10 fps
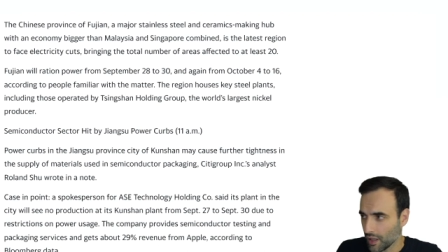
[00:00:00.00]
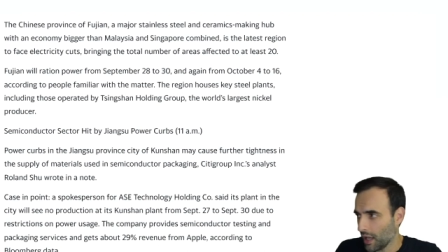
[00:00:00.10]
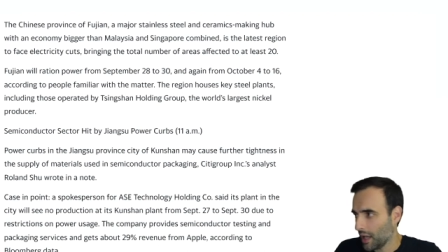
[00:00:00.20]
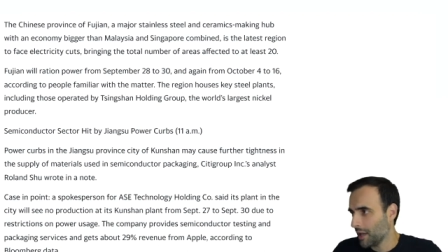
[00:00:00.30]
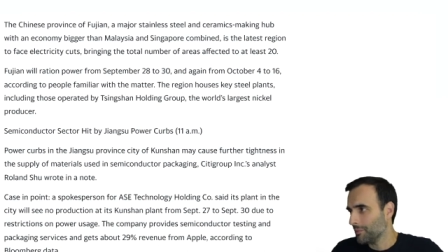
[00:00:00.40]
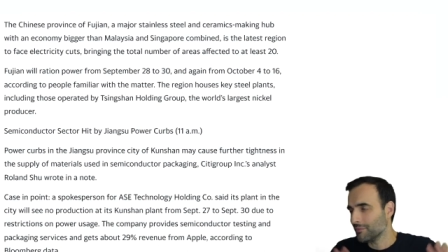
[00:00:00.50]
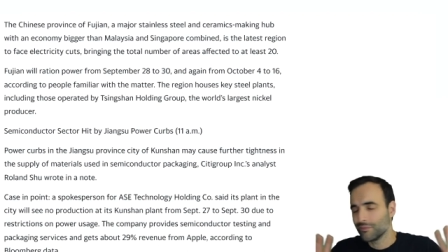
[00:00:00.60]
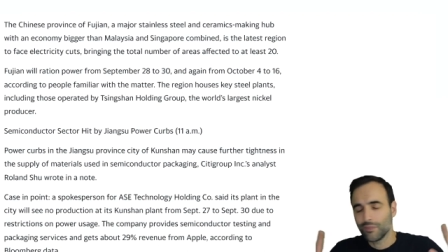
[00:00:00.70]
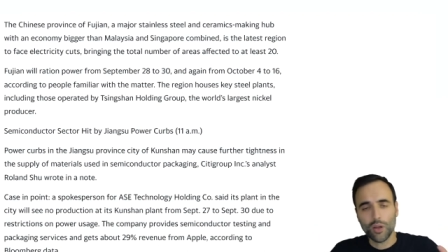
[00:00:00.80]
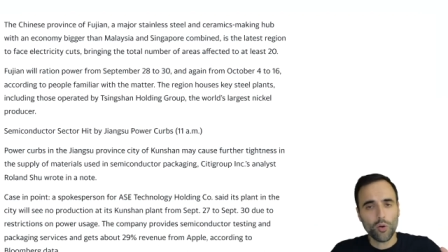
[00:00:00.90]
time.
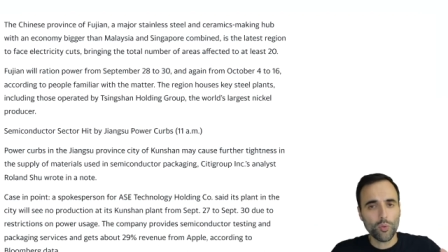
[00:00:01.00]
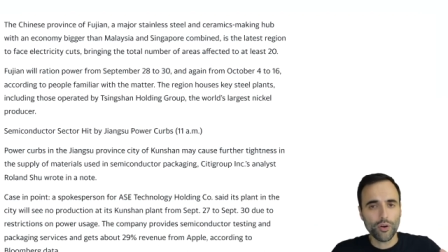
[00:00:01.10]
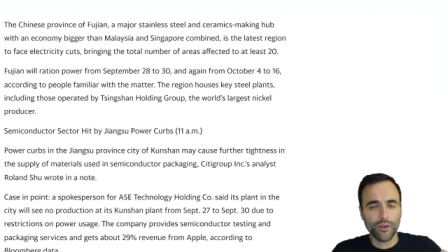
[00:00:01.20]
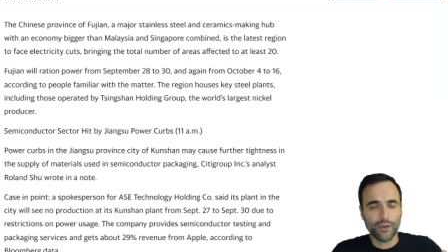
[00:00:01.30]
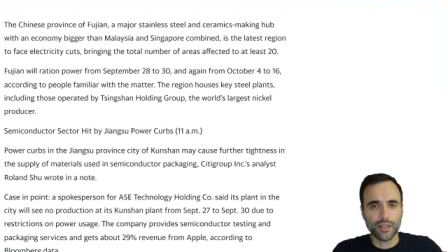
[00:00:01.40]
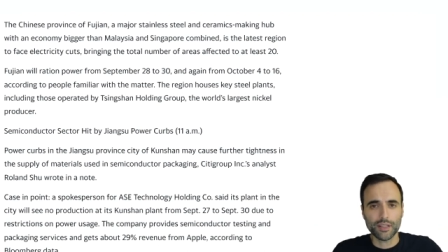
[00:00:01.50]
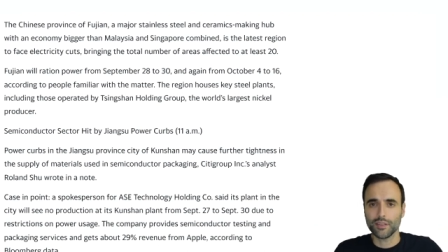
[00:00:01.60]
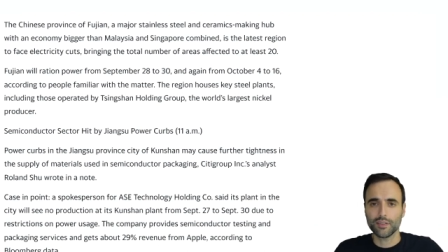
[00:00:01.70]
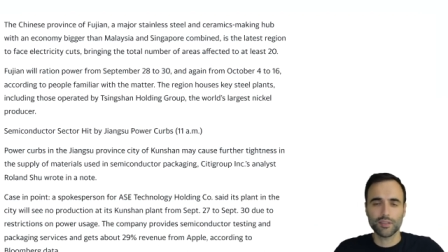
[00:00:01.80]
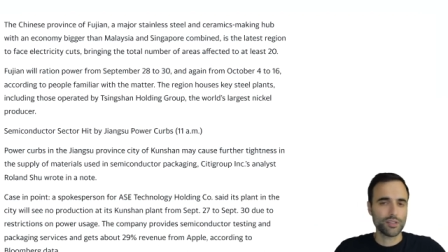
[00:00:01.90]
No
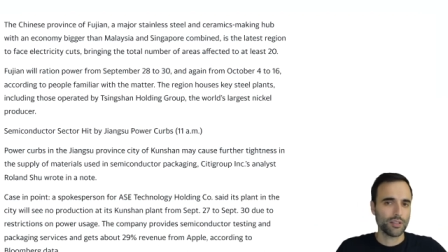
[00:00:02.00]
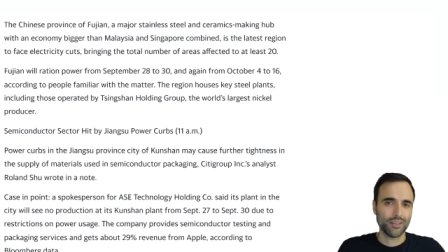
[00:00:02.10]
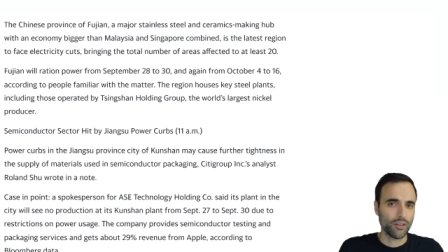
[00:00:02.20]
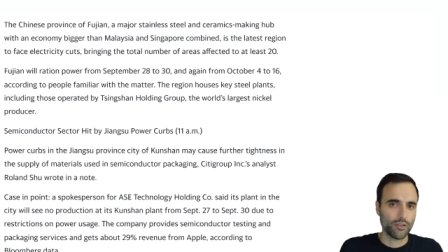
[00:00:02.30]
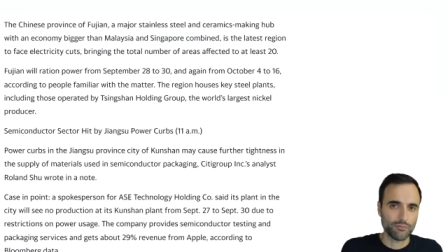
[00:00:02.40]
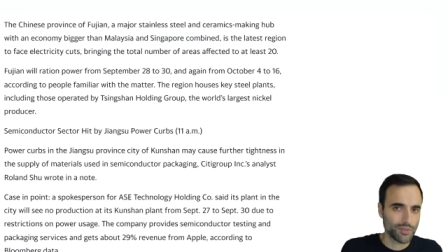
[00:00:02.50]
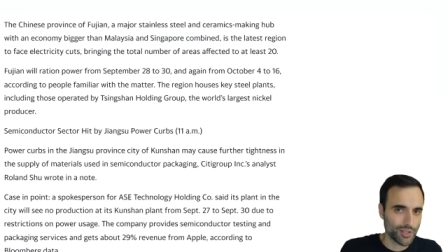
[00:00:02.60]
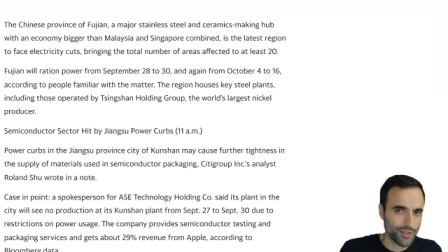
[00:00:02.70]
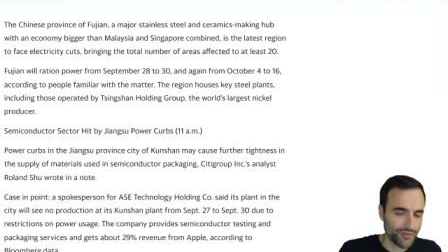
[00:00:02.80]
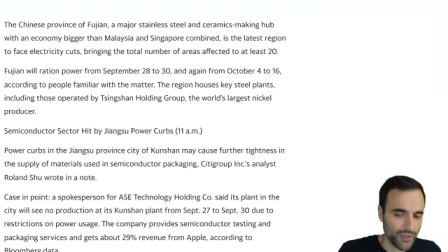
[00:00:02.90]
worries. This is, just, you know, it's
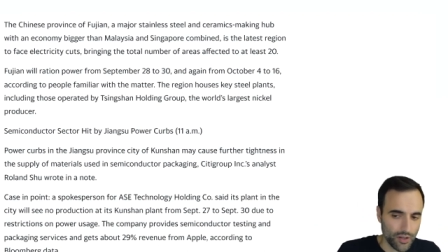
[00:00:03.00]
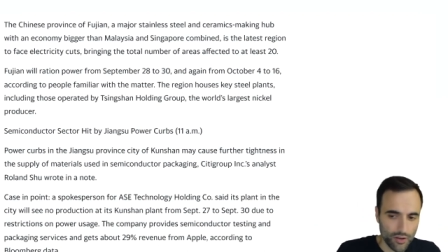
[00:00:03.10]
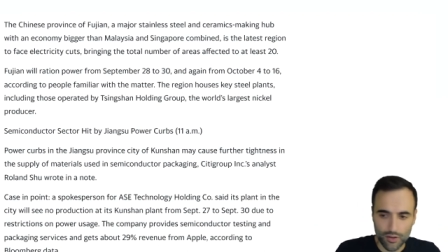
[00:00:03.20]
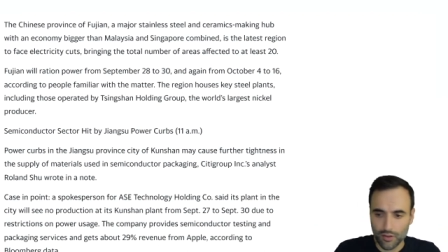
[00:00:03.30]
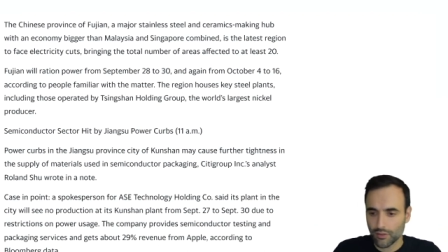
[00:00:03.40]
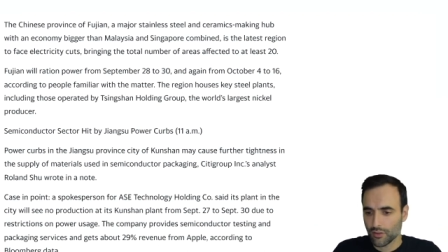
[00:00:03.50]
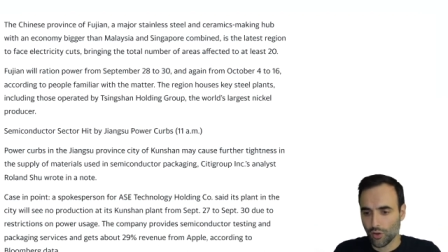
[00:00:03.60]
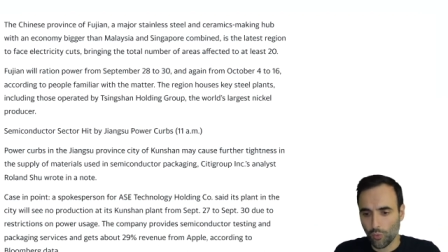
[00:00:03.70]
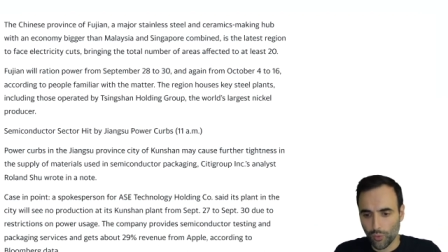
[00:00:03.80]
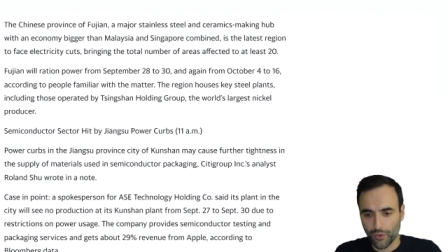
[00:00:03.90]
just fear.
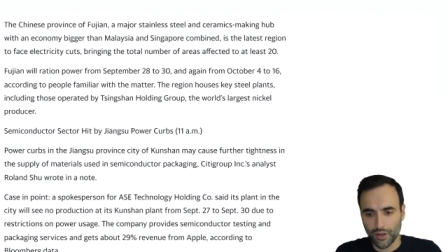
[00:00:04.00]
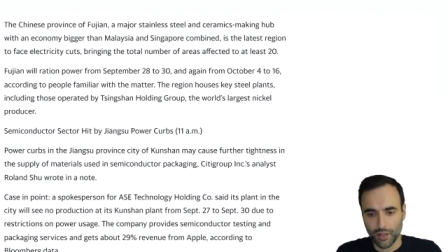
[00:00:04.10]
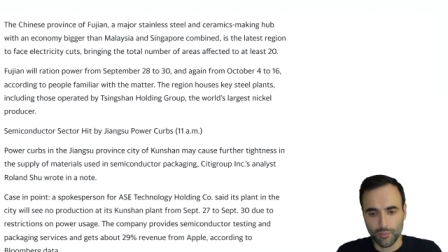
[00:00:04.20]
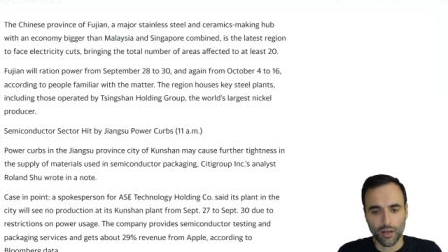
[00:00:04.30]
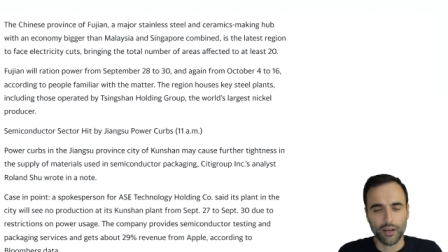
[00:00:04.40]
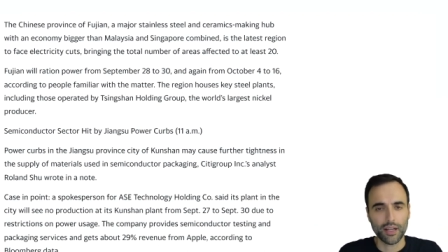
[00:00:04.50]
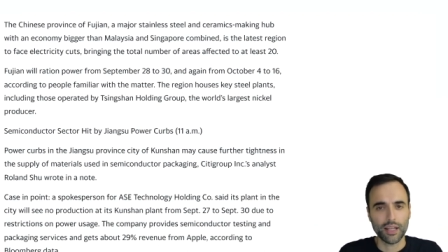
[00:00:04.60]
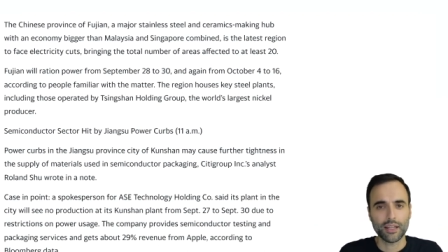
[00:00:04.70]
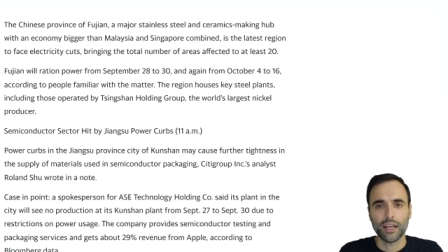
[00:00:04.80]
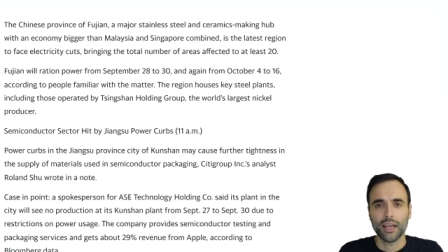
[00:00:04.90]
Don't worry about
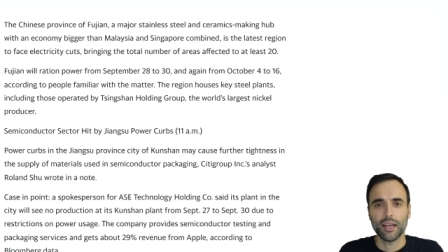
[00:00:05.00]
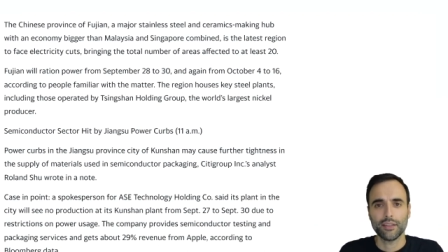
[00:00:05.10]
it.